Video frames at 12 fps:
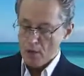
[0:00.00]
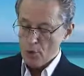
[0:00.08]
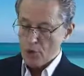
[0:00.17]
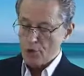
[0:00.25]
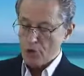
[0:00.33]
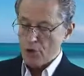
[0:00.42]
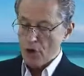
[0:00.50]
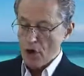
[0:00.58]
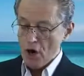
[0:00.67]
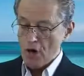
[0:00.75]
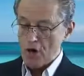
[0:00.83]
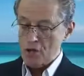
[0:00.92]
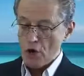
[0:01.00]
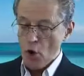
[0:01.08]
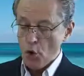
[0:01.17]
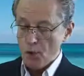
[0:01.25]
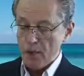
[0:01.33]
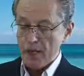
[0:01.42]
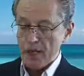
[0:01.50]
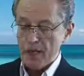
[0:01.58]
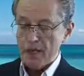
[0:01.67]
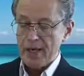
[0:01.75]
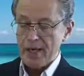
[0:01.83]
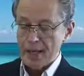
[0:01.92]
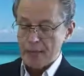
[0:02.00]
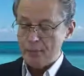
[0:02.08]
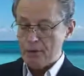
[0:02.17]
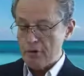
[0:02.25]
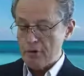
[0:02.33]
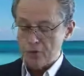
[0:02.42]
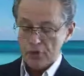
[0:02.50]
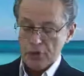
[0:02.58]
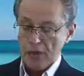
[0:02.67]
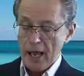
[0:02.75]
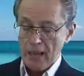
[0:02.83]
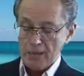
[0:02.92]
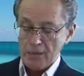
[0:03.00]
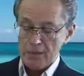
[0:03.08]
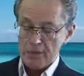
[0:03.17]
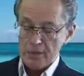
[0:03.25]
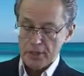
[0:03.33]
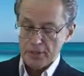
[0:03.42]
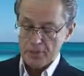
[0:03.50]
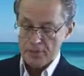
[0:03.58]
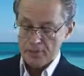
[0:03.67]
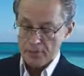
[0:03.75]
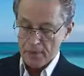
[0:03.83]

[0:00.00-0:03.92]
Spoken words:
which occurs only in amber, shellac, etc.